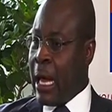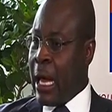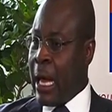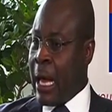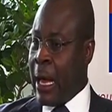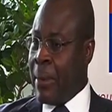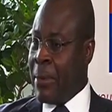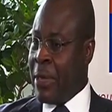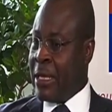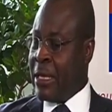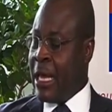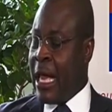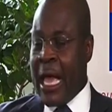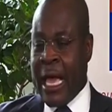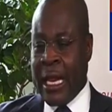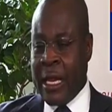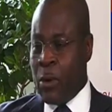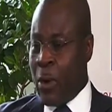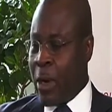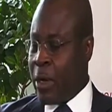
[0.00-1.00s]
I mean,
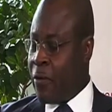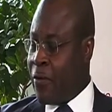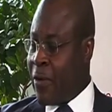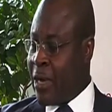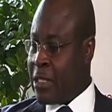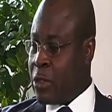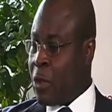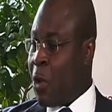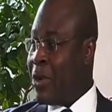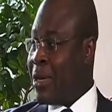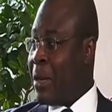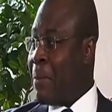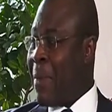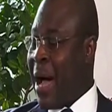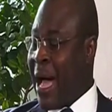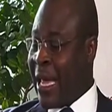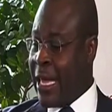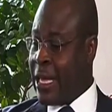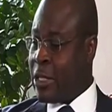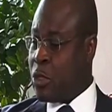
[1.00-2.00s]
any one of us on the
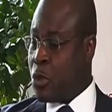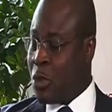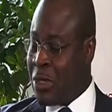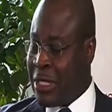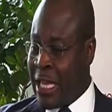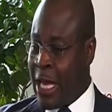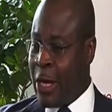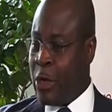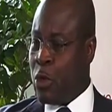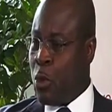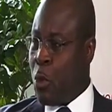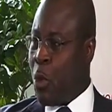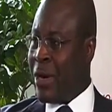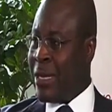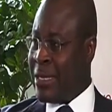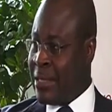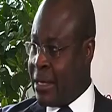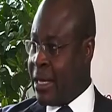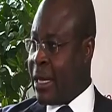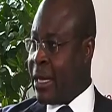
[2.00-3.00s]
market will tell you what
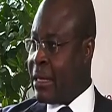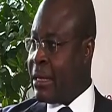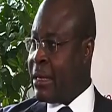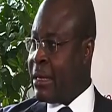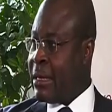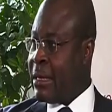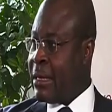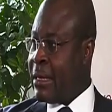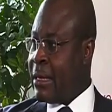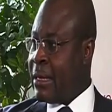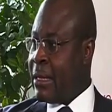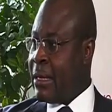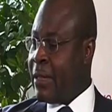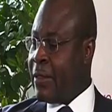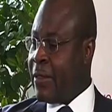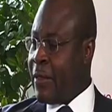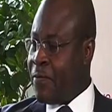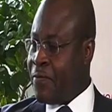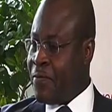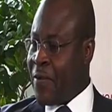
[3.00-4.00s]
is there.
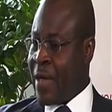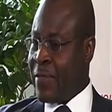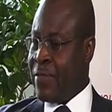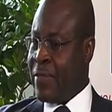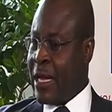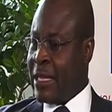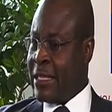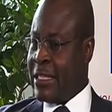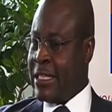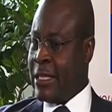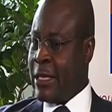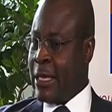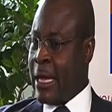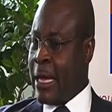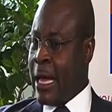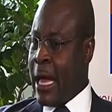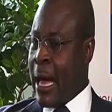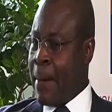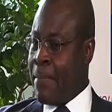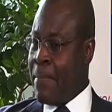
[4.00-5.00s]
The fact that
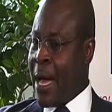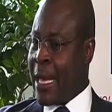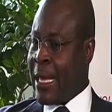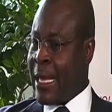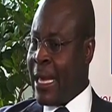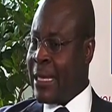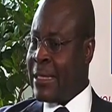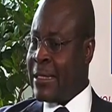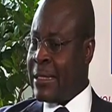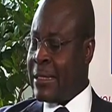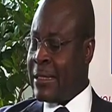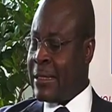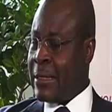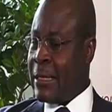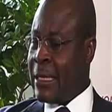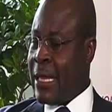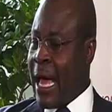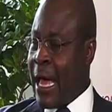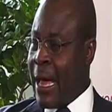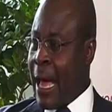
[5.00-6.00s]
our markets,
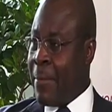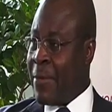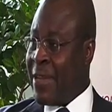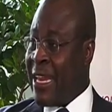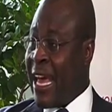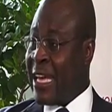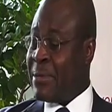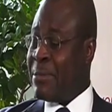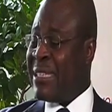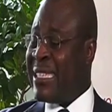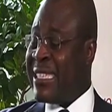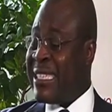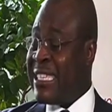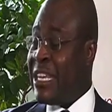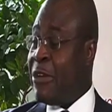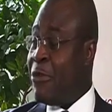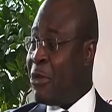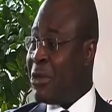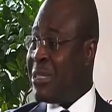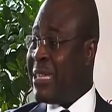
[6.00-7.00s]
I mean, there has been
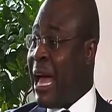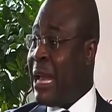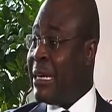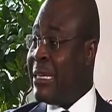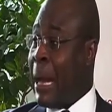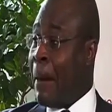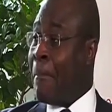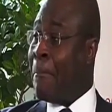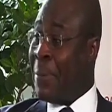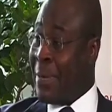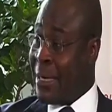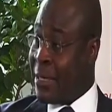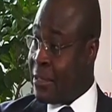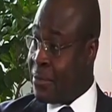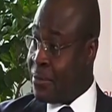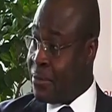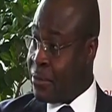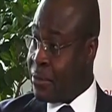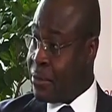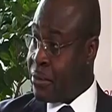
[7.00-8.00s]
serious dumping.
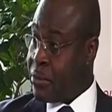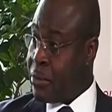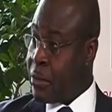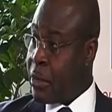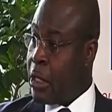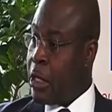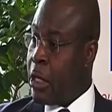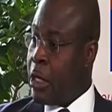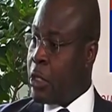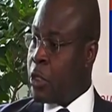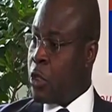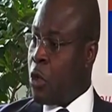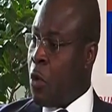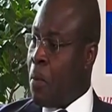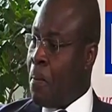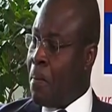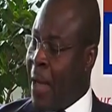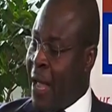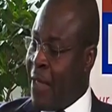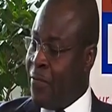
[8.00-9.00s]
So
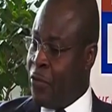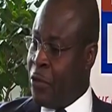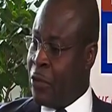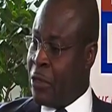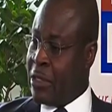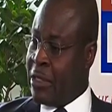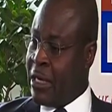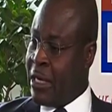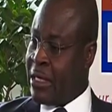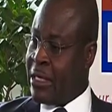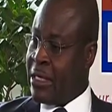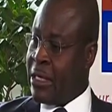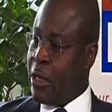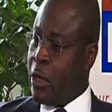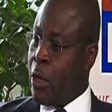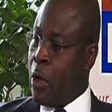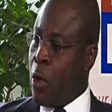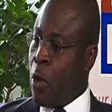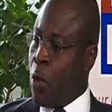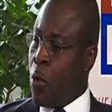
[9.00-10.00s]
my view is this.
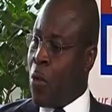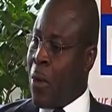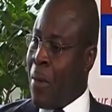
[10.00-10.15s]
We